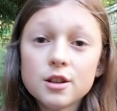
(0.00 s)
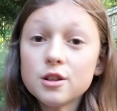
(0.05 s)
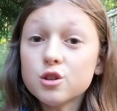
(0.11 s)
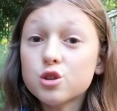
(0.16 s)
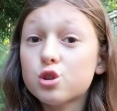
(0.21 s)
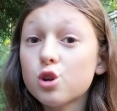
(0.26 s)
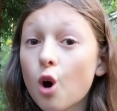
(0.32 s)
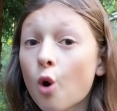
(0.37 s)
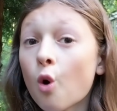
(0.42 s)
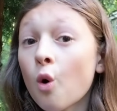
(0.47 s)

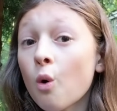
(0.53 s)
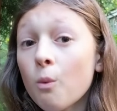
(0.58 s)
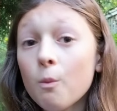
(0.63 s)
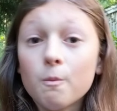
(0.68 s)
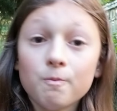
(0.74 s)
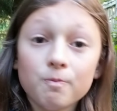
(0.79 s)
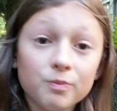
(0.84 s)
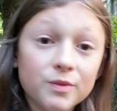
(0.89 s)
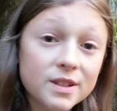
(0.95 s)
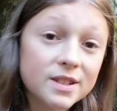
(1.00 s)
So,
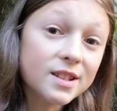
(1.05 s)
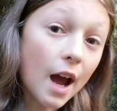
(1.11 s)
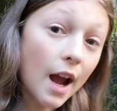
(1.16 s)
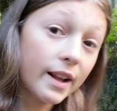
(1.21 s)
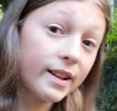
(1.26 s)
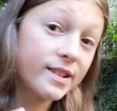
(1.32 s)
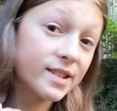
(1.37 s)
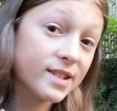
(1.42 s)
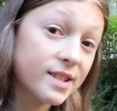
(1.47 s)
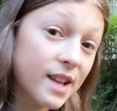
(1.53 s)

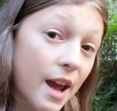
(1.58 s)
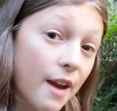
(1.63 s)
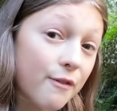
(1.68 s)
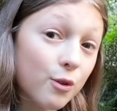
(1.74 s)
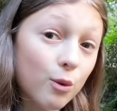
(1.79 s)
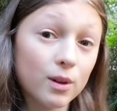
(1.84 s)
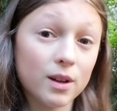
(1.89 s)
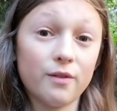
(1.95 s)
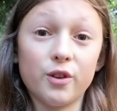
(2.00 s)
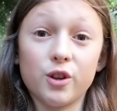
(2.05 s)
scientists say if
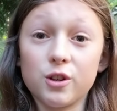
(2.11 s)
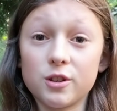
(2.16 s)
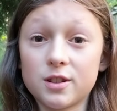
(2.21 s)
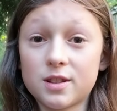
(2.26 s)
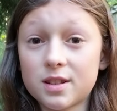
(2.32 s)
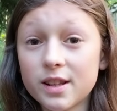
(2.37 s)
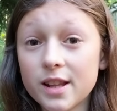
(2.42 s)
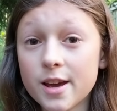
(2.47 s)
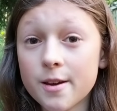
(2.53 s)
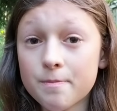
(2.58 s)
you want to have a good
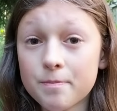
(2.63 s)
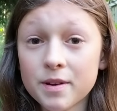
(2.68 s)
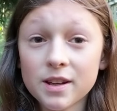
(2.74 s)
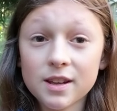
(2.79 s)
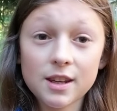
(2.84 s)
sleep,